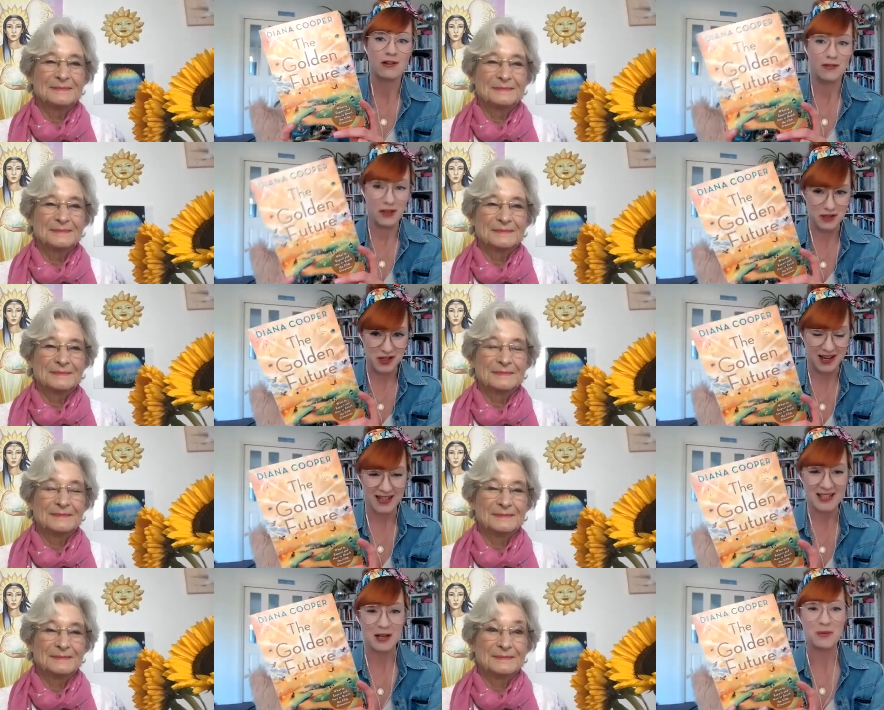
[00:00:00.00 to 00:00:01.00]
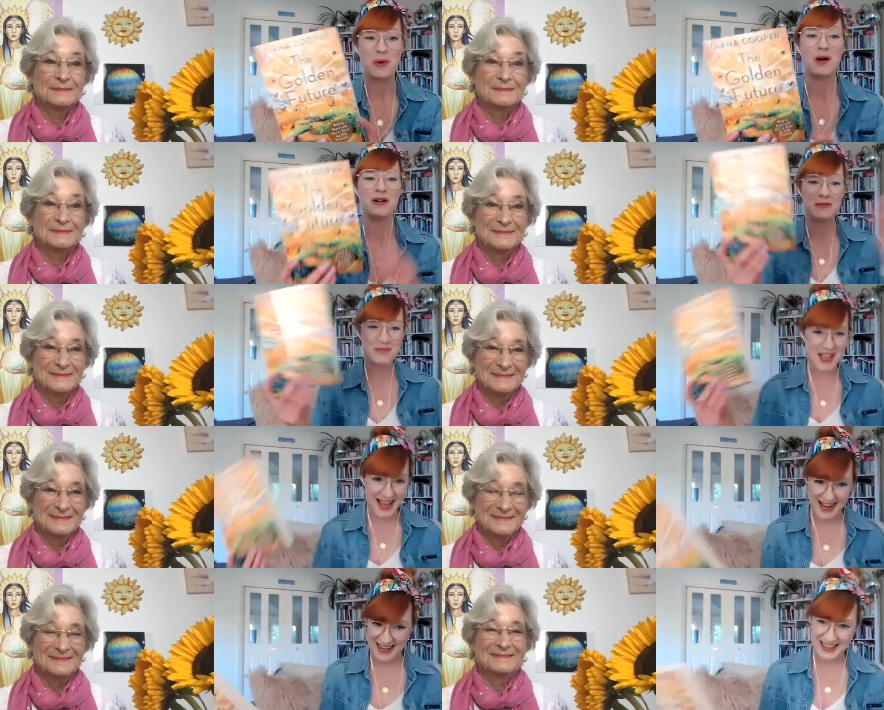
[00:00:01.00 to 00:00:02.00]
Speaker 1: Future. So, welcome,
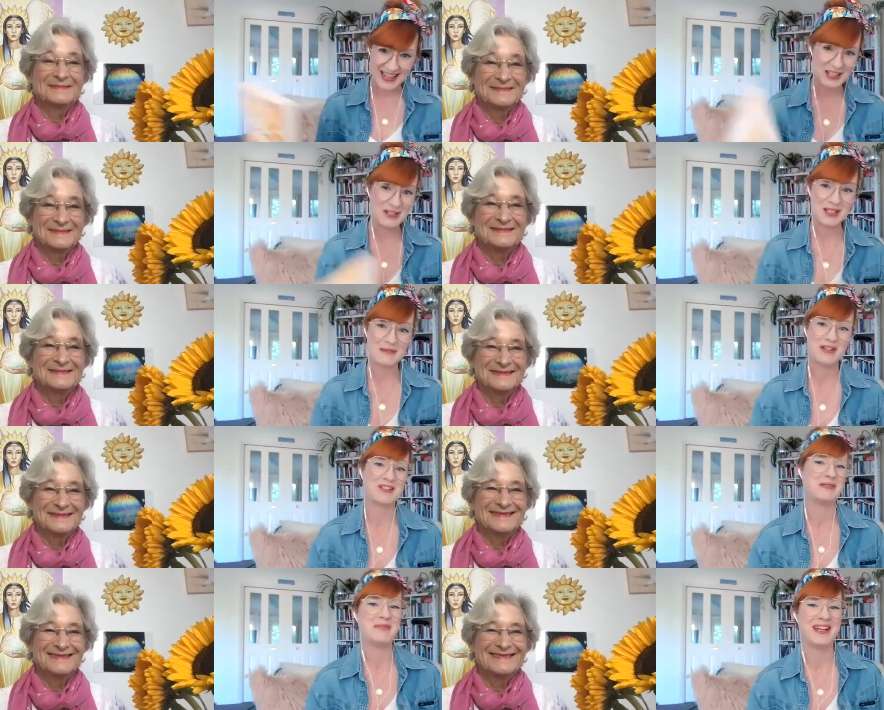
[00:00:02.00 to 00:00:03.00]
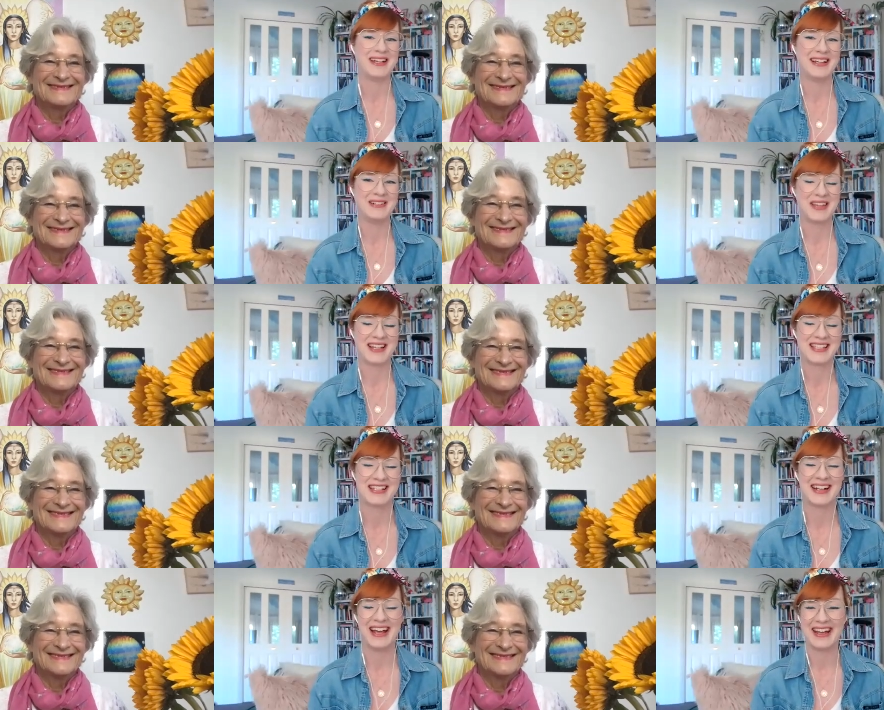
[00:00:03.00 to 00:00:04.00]
Diana. Thank you so much for being here with us
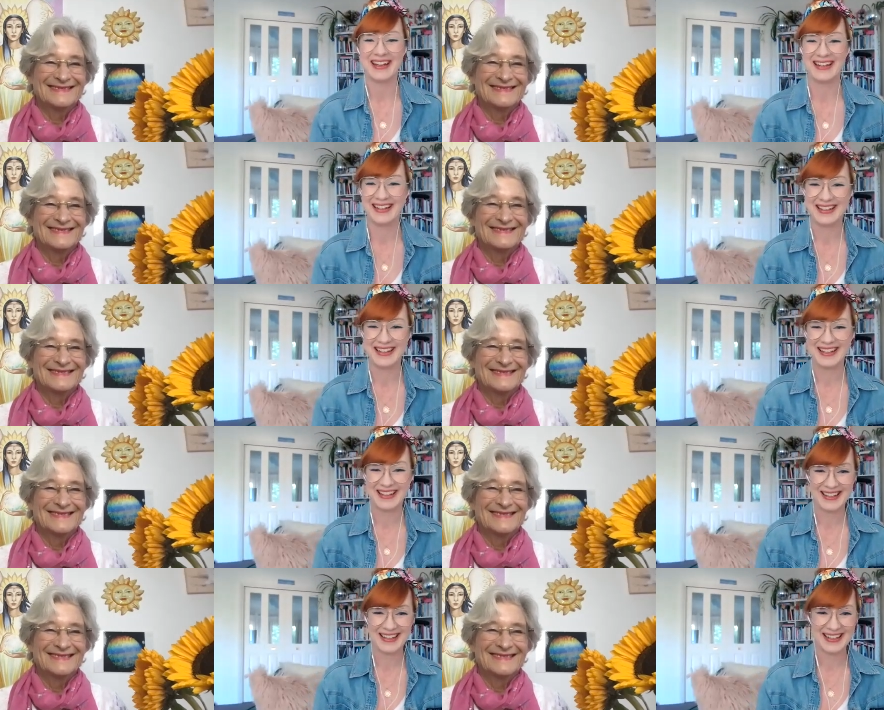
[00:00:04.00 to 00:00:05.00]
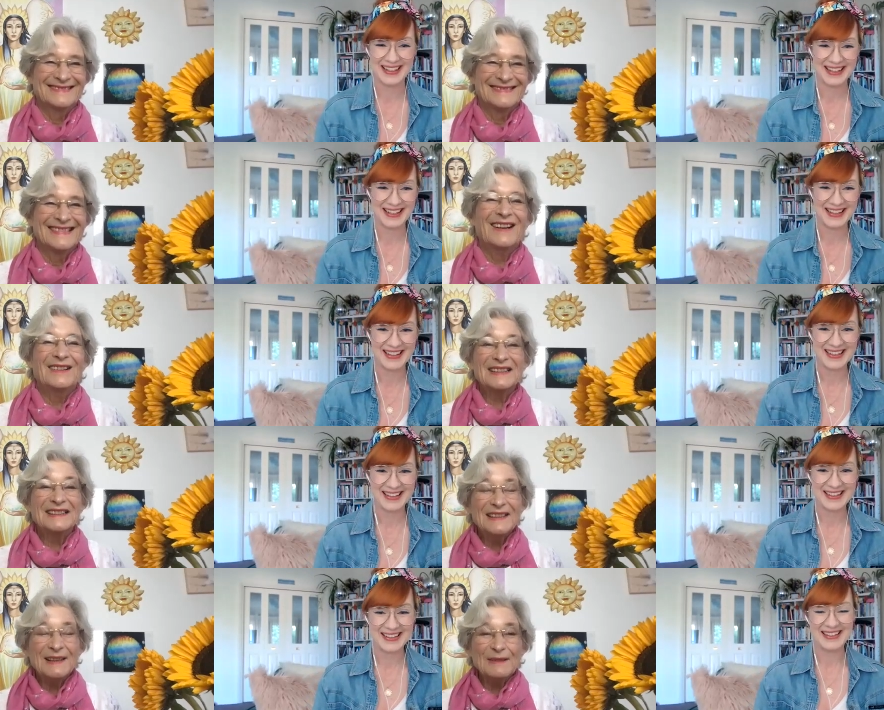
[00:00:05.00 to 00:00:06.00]
today.
Speaker 2: Oh, it's
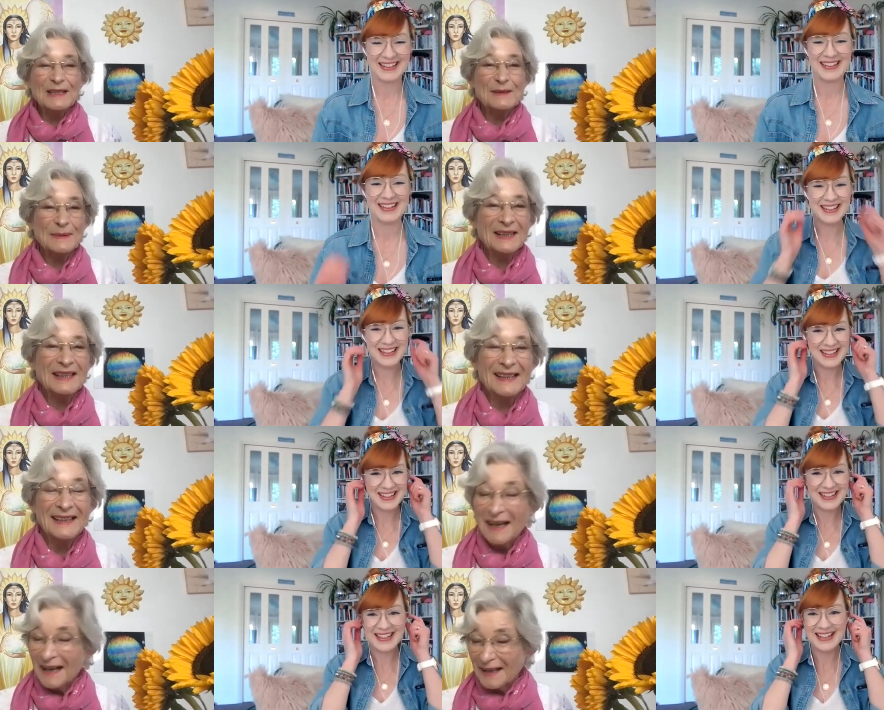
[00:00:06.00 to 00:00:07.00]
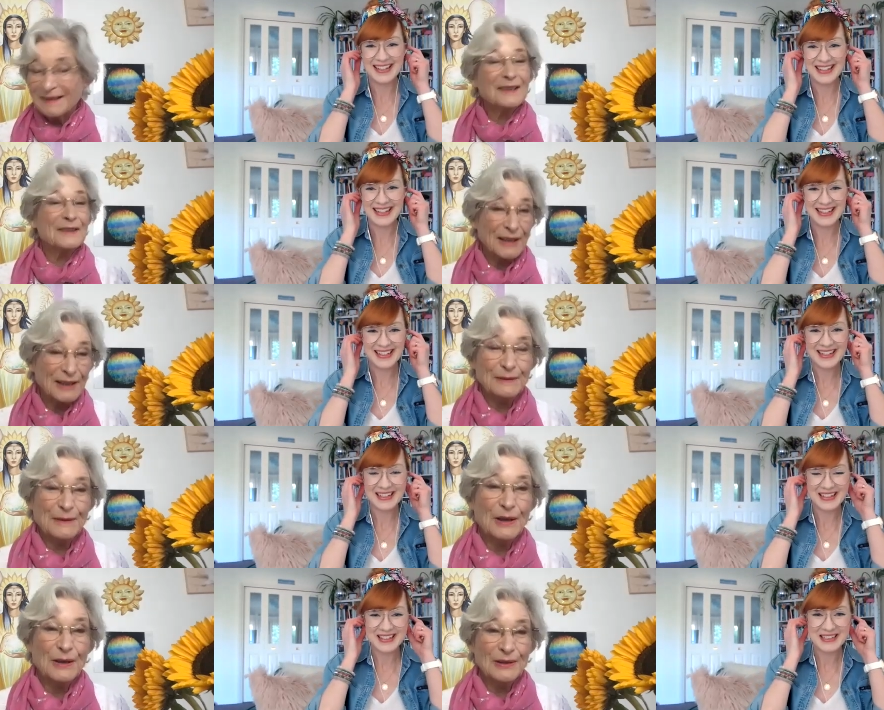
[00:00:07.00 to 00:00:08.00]
lovely to be here. And thank you for
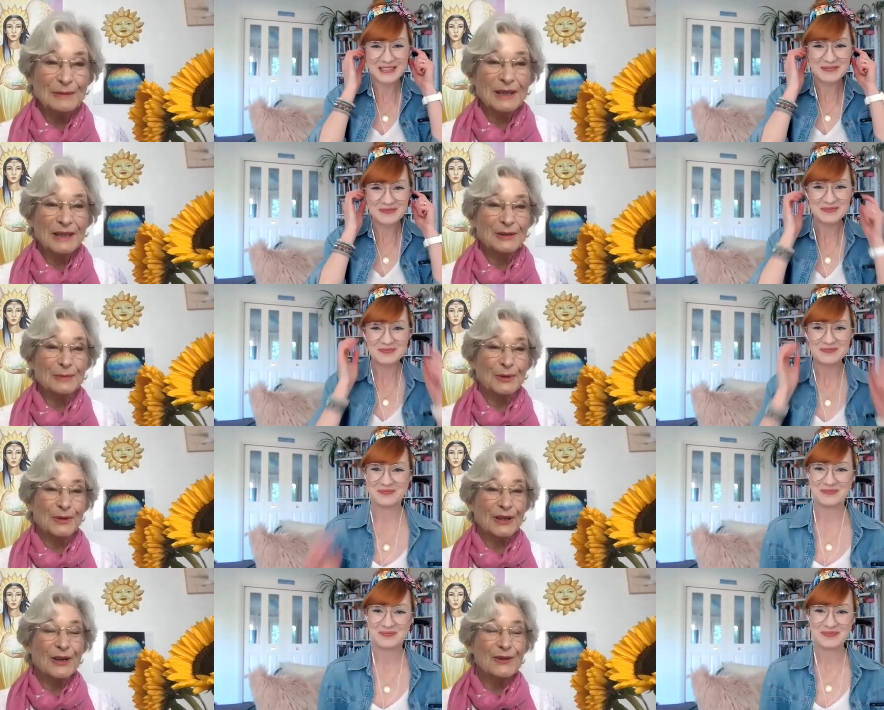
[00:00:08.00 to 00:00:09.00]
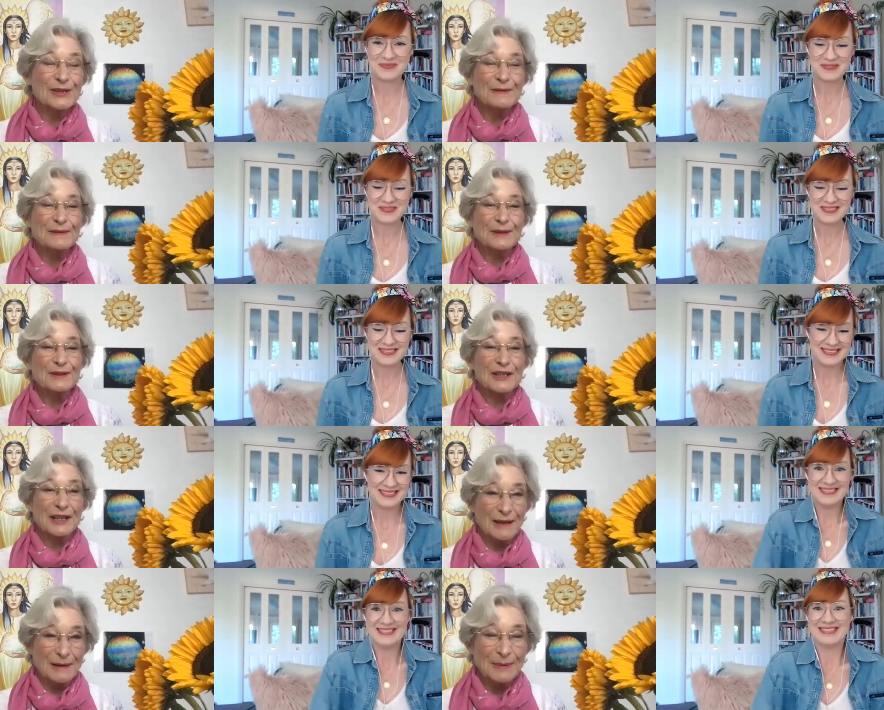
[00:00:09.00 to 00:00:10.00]
holding my new book, The Golden Future,
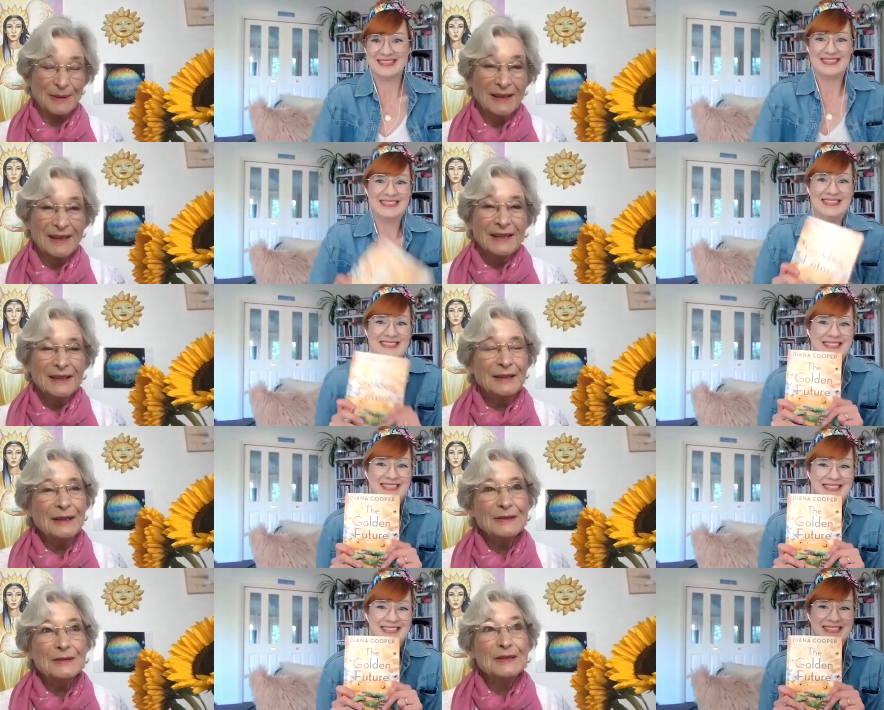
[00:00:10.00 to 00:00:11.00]
up. You know,